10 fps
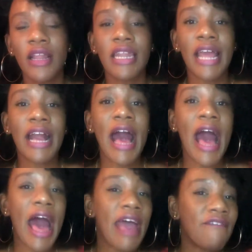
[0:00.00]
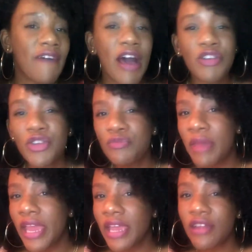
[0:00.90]
like a high value
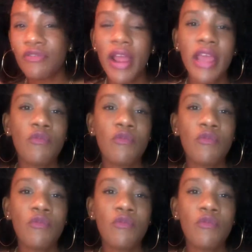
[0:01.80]
man, right?